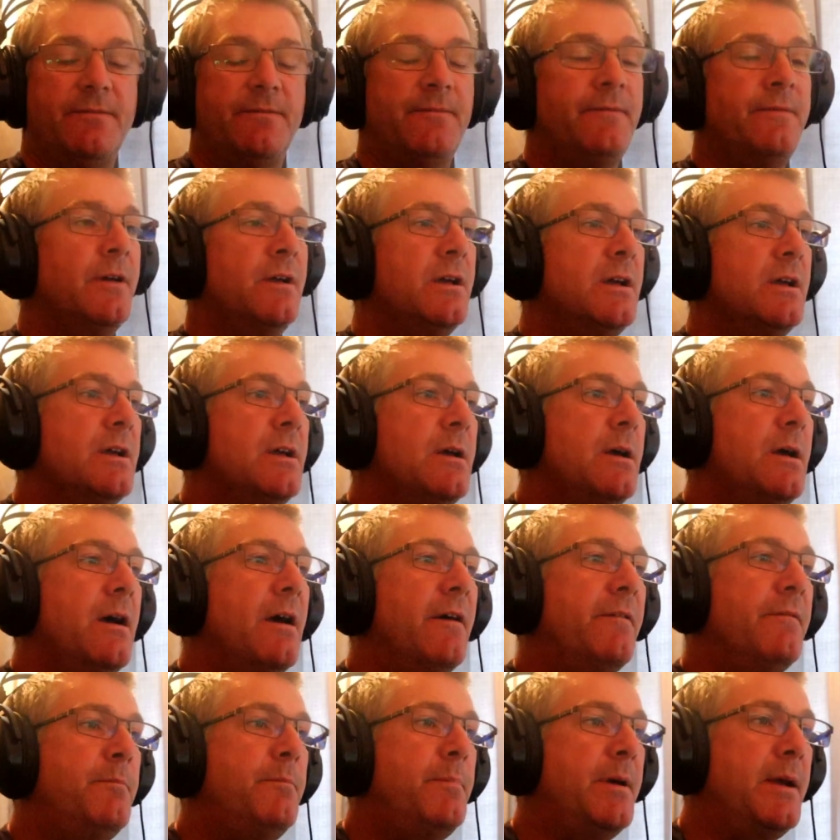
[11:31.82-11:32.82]

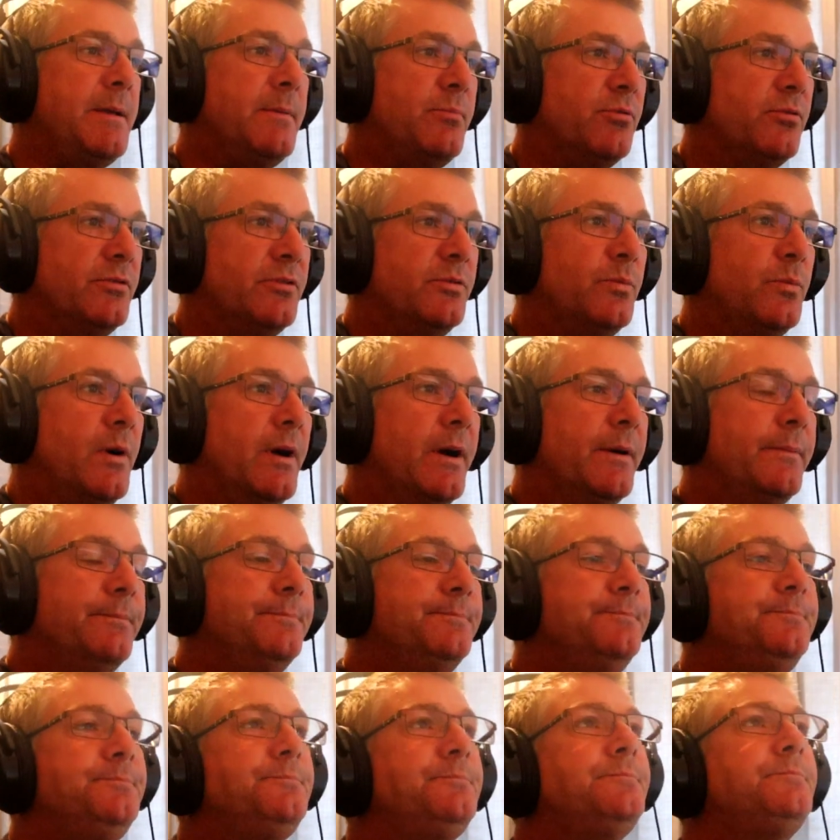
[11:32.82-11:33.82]
of paper as well.
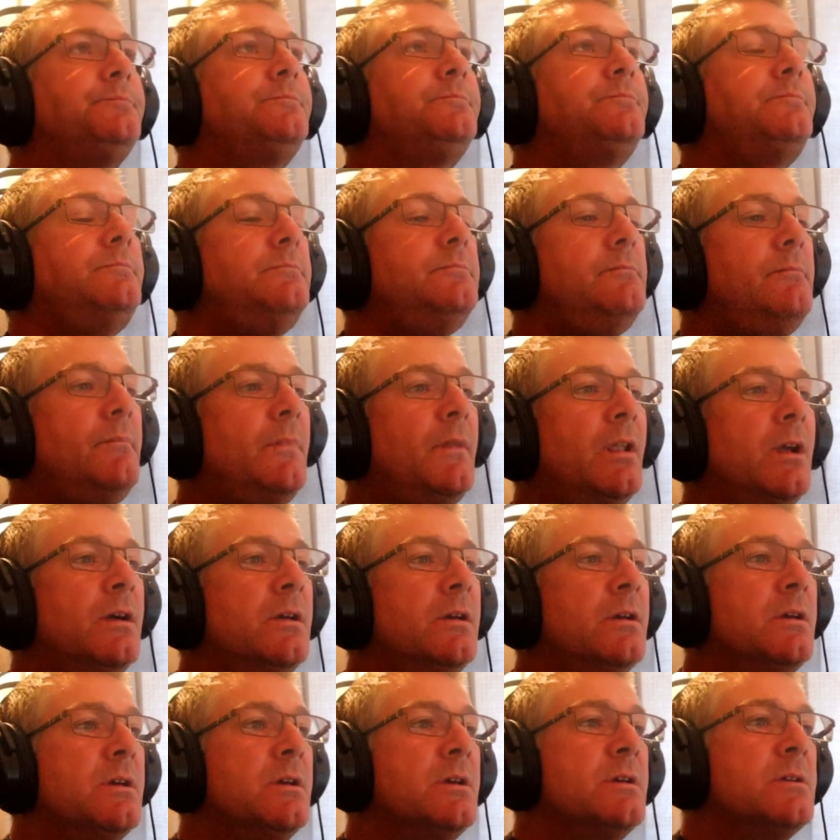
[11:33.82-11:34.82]

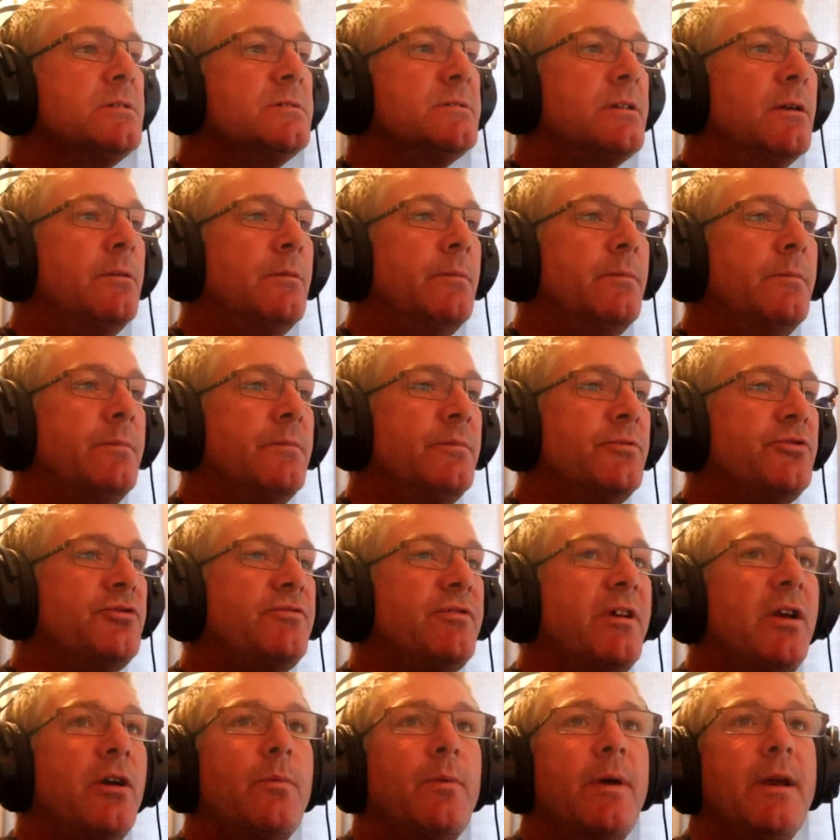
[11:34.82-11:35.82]
So
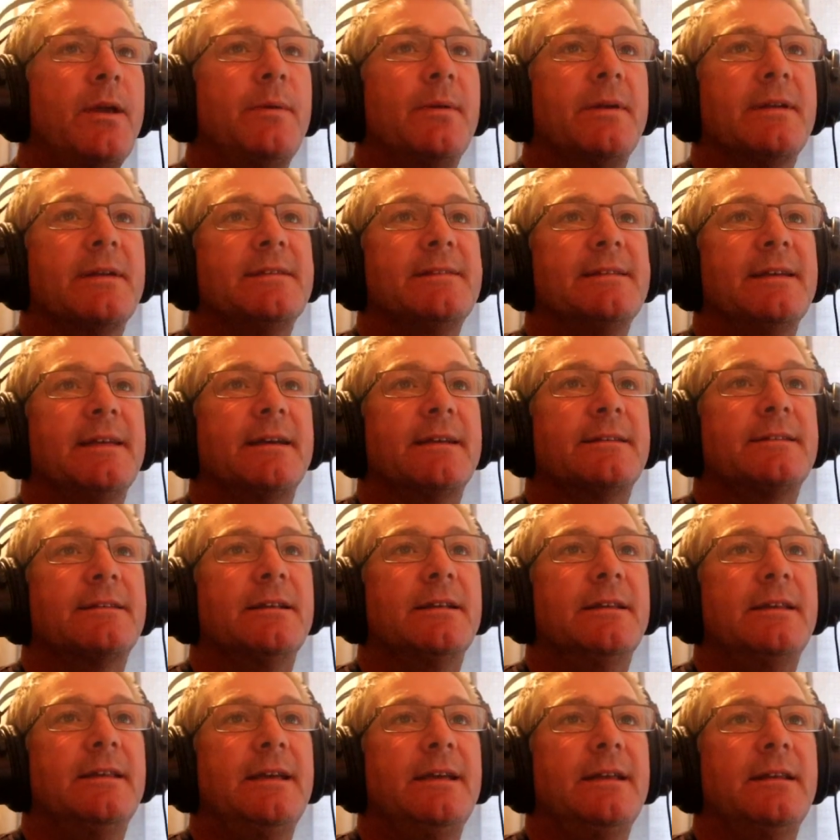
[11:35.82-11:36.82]
straight away you can see that's
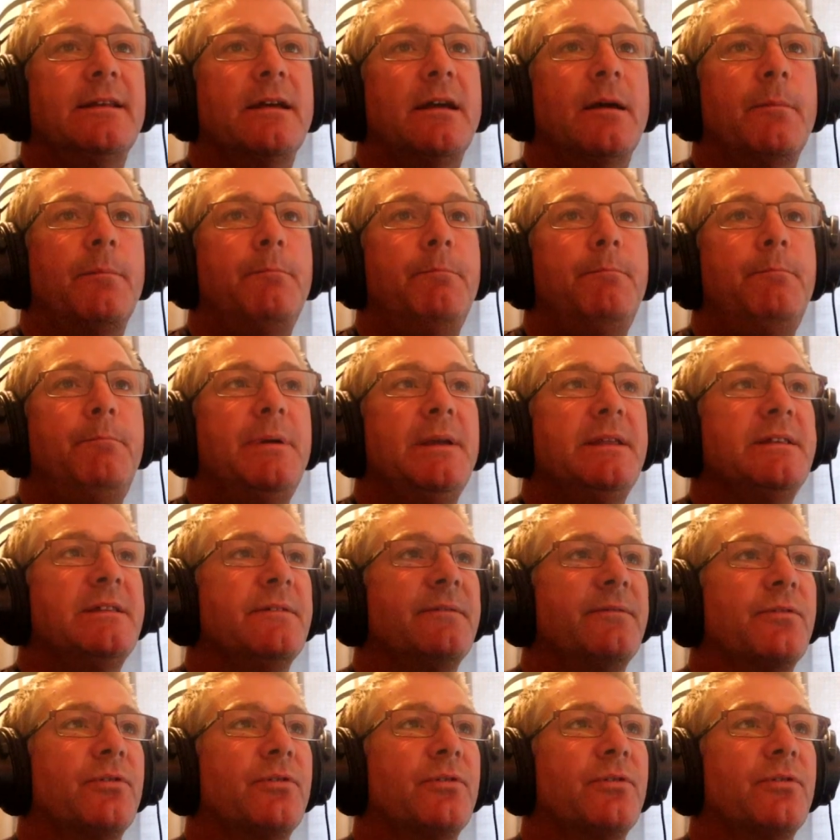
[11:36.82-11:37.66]
going to need a bit